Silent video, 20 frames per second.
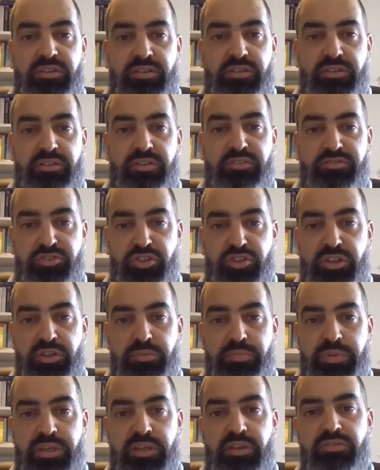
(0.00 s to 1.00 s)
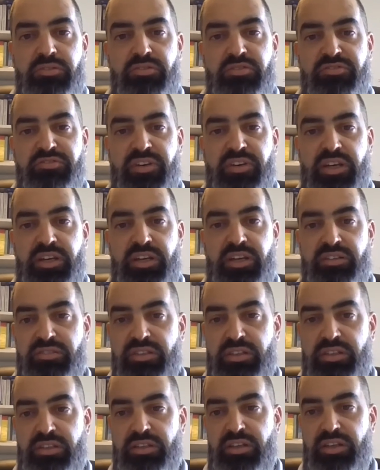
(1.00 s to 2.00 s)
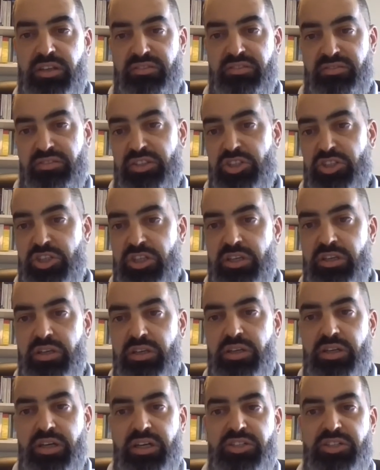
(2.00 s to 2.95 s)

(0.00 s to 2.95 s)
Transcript: of GDP to finance the SDG